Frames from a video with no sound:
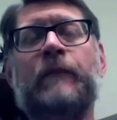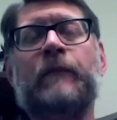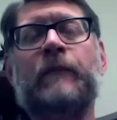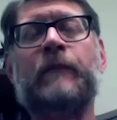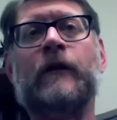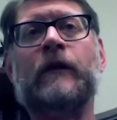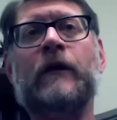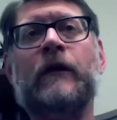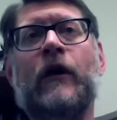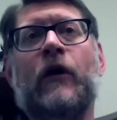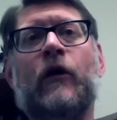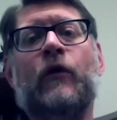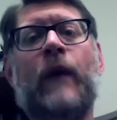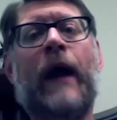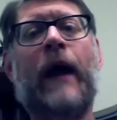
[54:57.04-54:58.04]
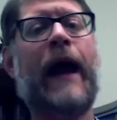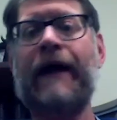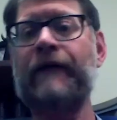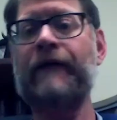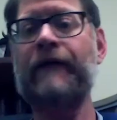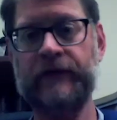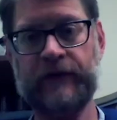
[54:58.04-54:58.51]
people who
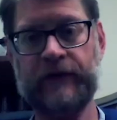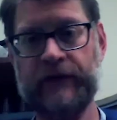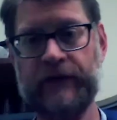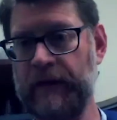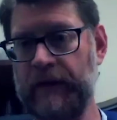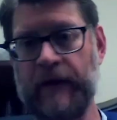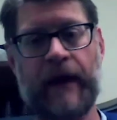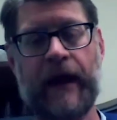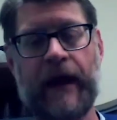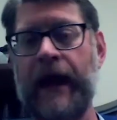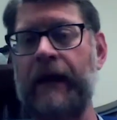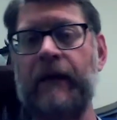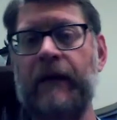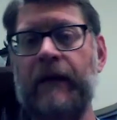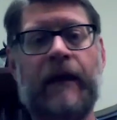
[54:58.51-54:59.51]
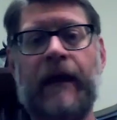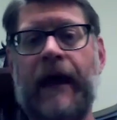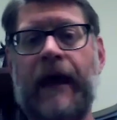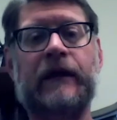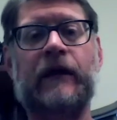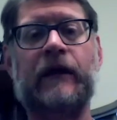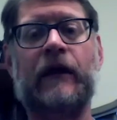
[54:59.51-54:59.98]
haven't
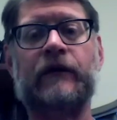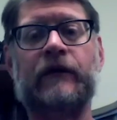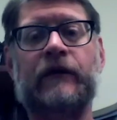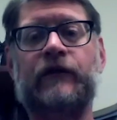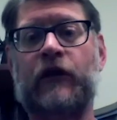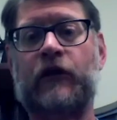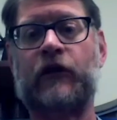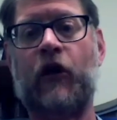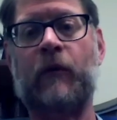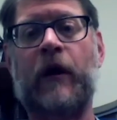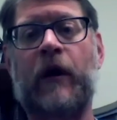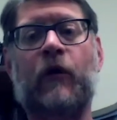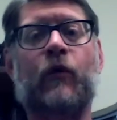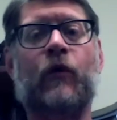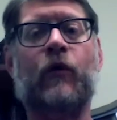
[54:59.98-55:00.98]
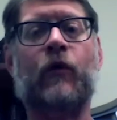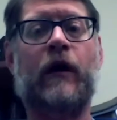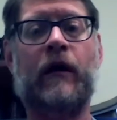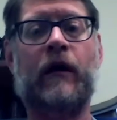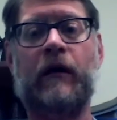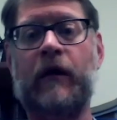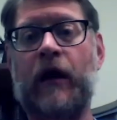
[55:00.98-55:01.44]
had a sarcoma
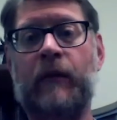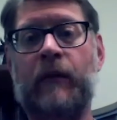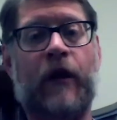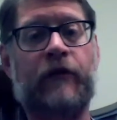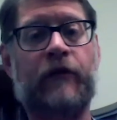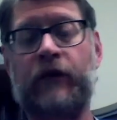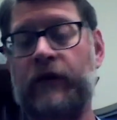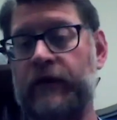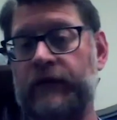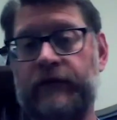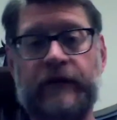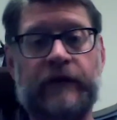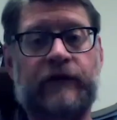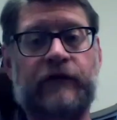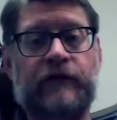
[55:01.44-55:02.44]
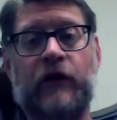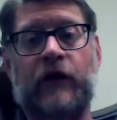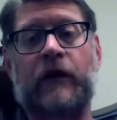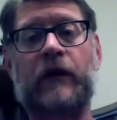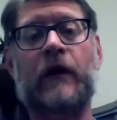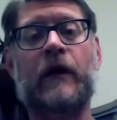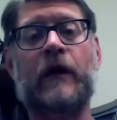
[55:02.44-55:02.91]
or a brother or
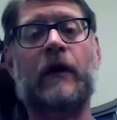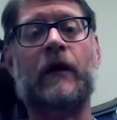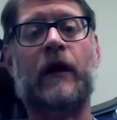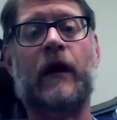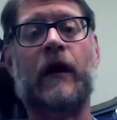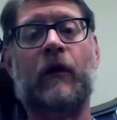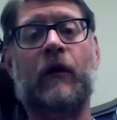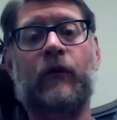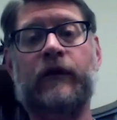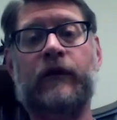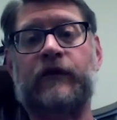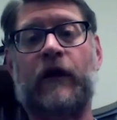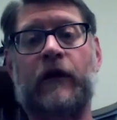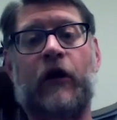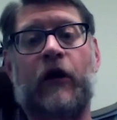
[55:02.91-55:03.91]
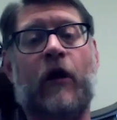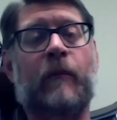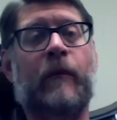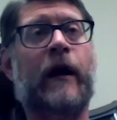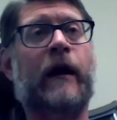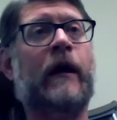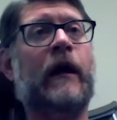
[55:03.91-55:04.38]
sister with a
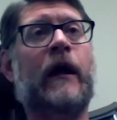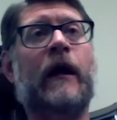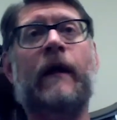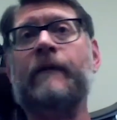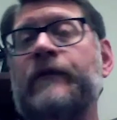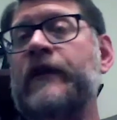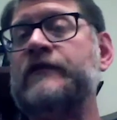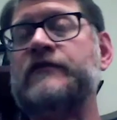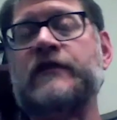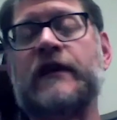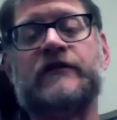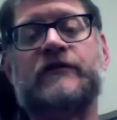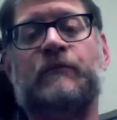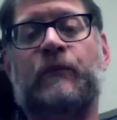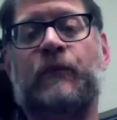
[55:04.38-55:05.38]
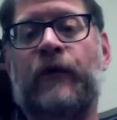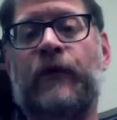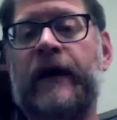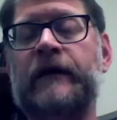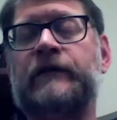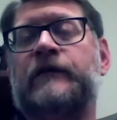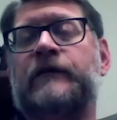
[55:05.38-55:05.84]
sarcoma that just
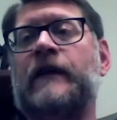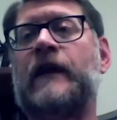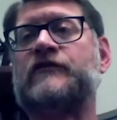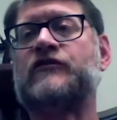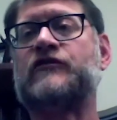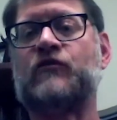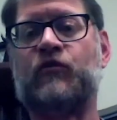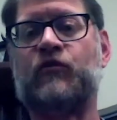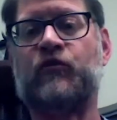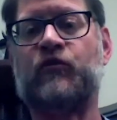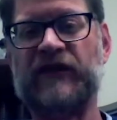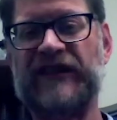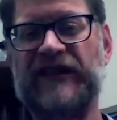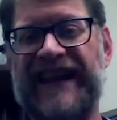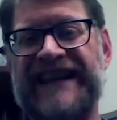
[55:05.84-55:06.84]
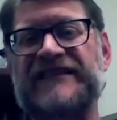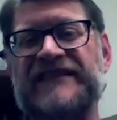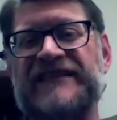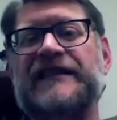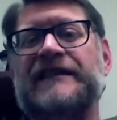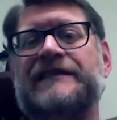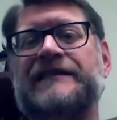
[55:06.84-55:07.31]
bring such
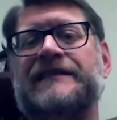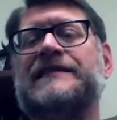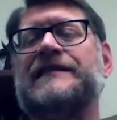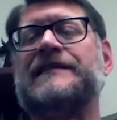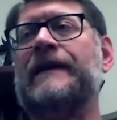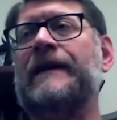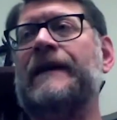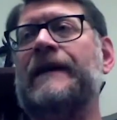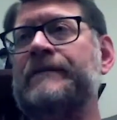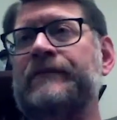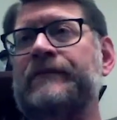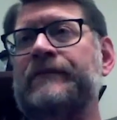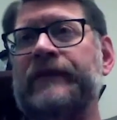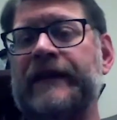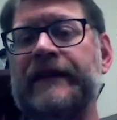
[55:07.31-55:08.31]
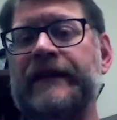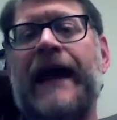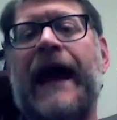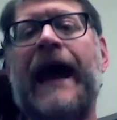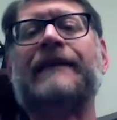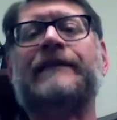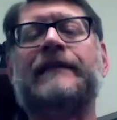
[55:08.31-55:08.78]
relentless
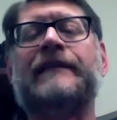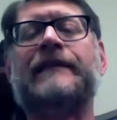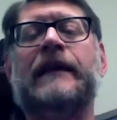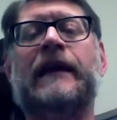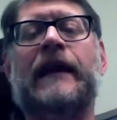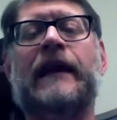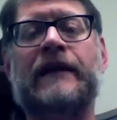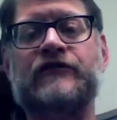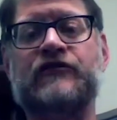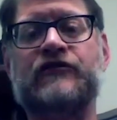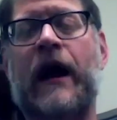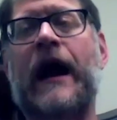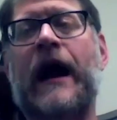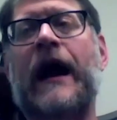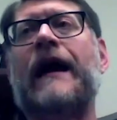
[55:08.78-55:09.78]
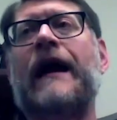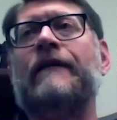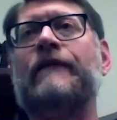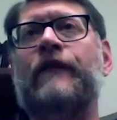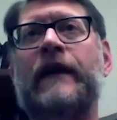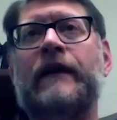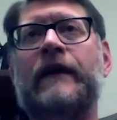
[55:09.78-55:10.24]
tenacity and
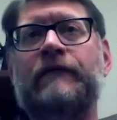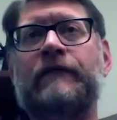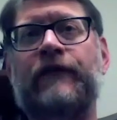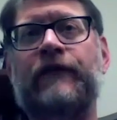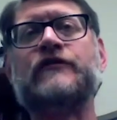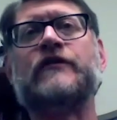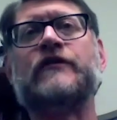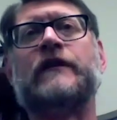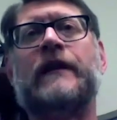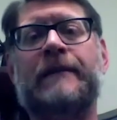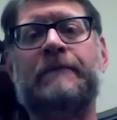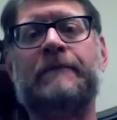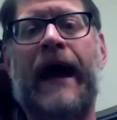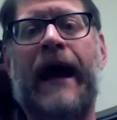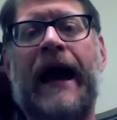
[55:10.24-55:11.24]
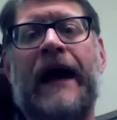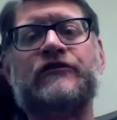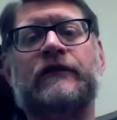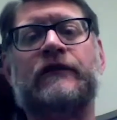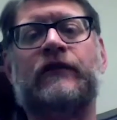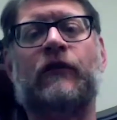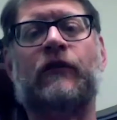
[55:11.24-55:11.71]
drive and vision and
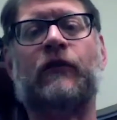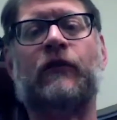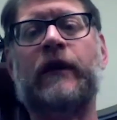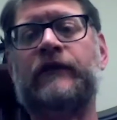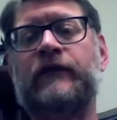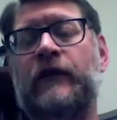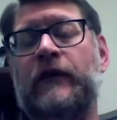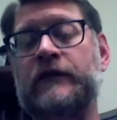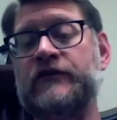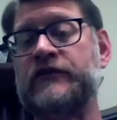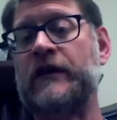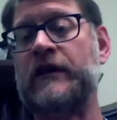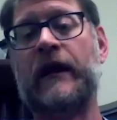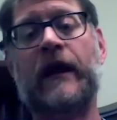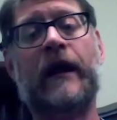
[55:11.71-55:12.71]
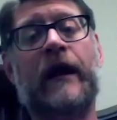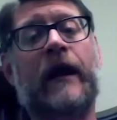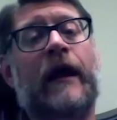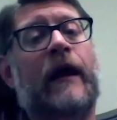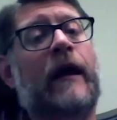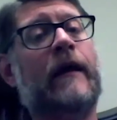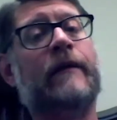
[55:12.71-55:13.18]
passion to the research.
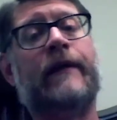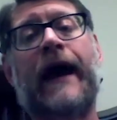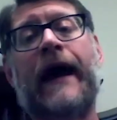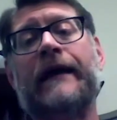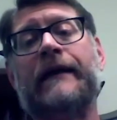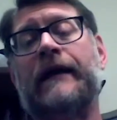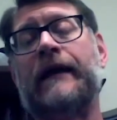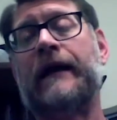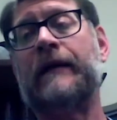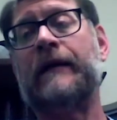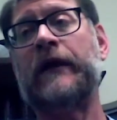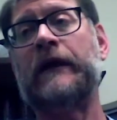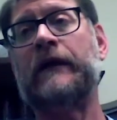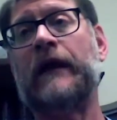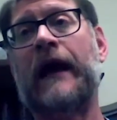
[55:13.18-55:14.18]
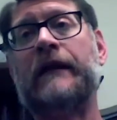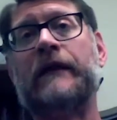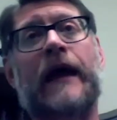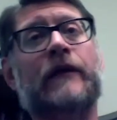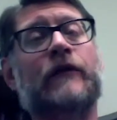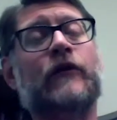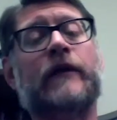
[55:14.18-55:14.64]
That, I mean,
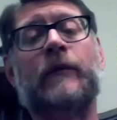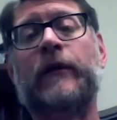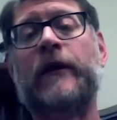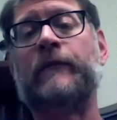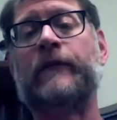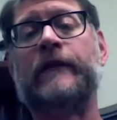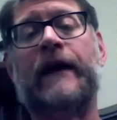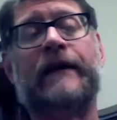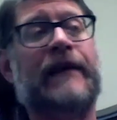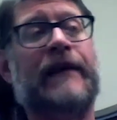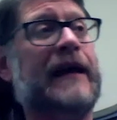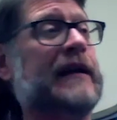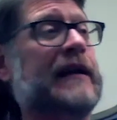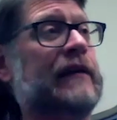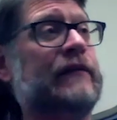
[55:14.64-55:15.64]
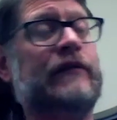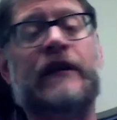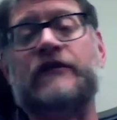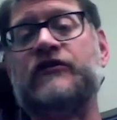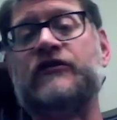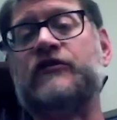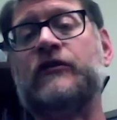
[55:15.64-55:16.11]
I look at people like that and I
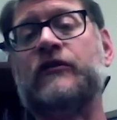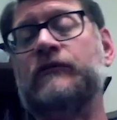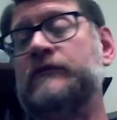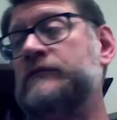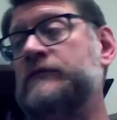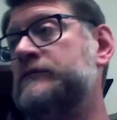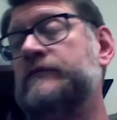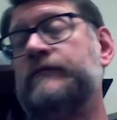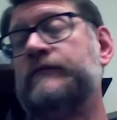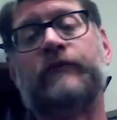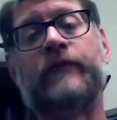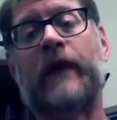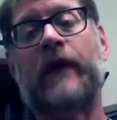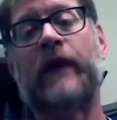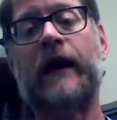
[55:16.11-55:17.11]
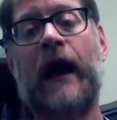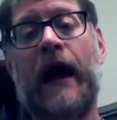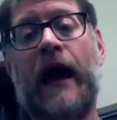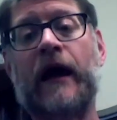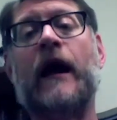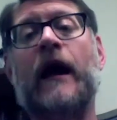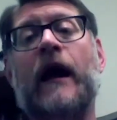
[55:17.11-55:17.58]
say, shoot,
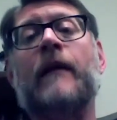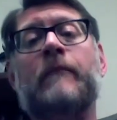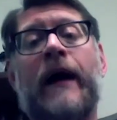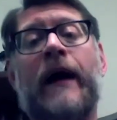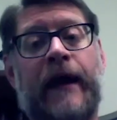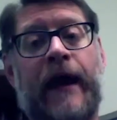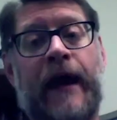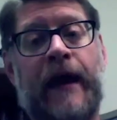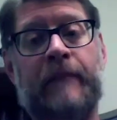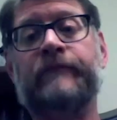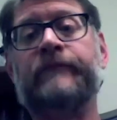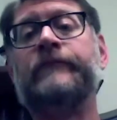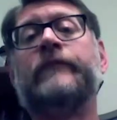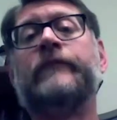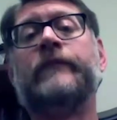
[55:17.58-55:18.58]
I got to up my game.